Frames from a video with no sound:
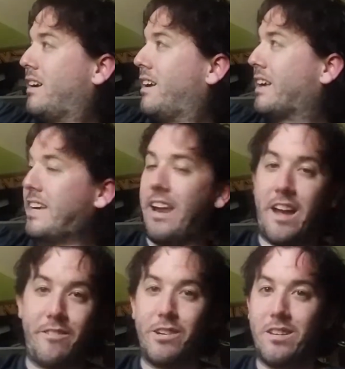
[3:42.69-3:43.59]
Again, I
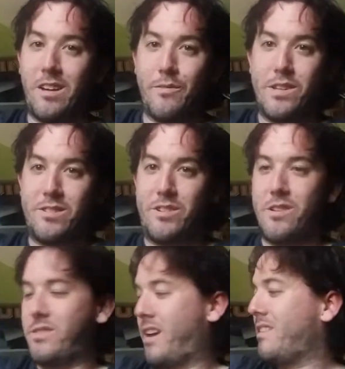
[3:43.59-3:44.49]
really love these
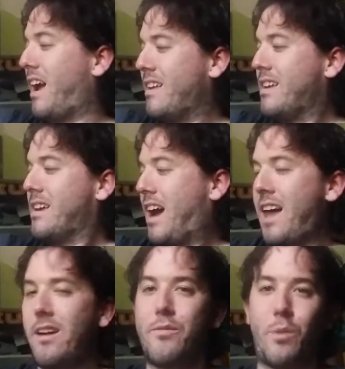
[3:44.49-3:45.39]
jerseys. I
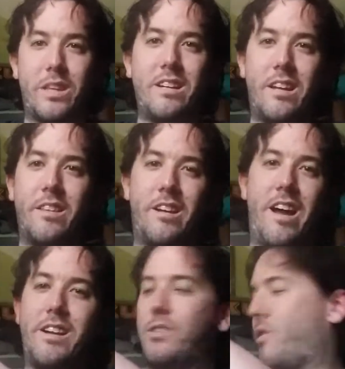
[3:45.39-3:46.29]
loved what they did in the
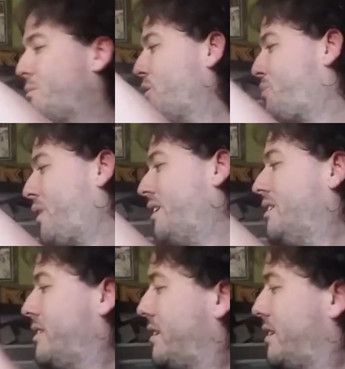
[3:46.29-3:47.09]
90s for the most part.